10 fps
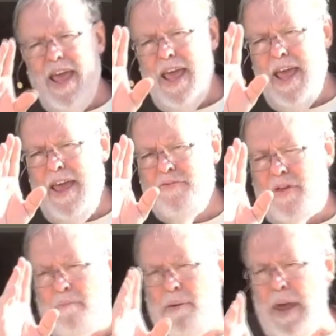If the
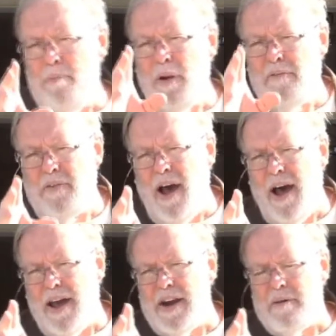people of
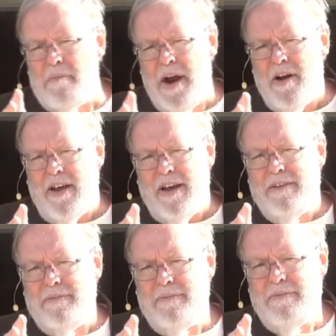God in America
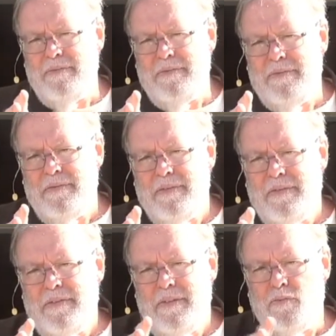
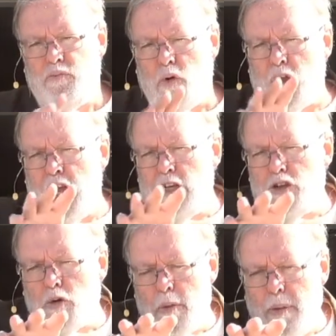forget
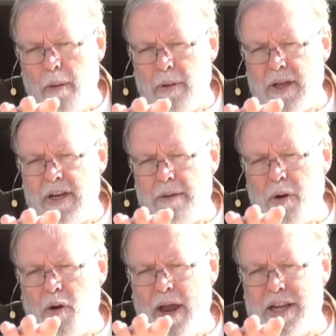your Republican
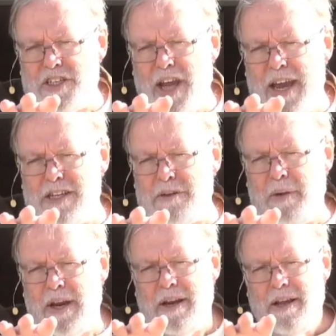Democratic status a
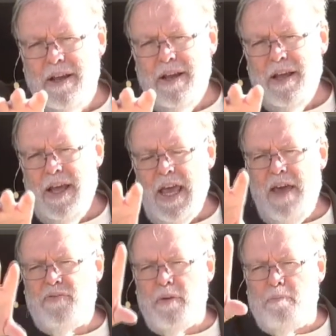minute,
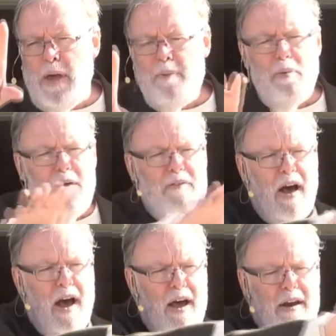if the people of
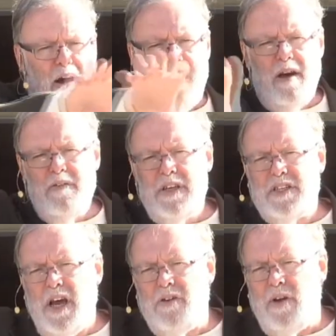God all over this
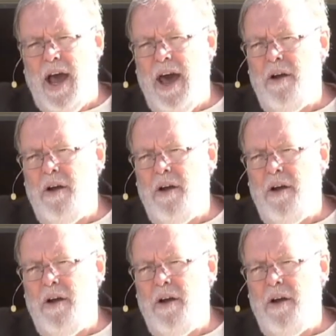country, I don't